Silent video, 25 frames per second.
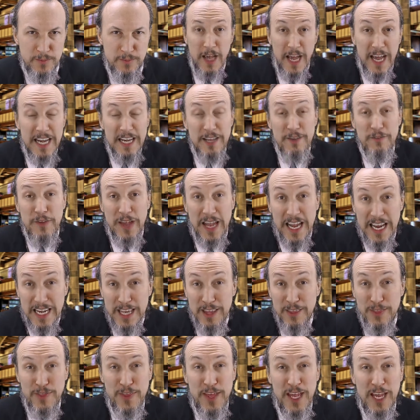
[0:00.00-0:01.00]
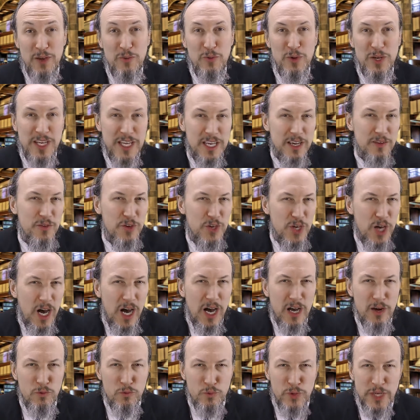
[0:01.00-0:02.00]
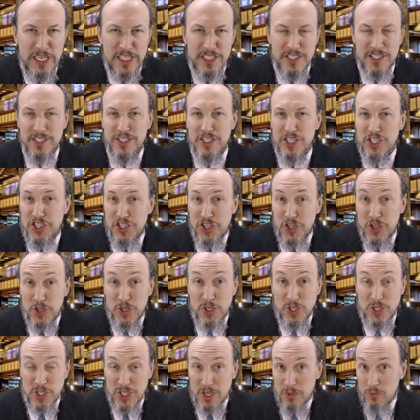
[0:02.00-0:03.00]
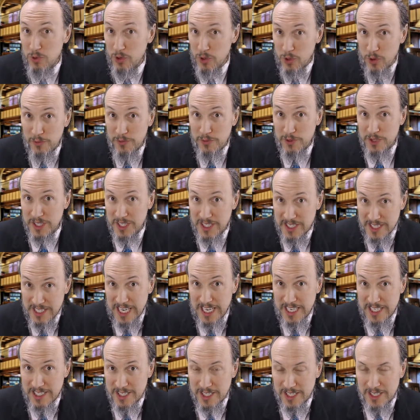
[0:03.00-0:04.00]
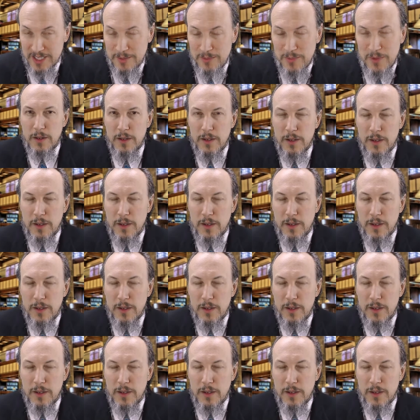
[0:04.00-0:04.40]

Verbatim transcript: And if anything would give God reason to turn someone over to Satan,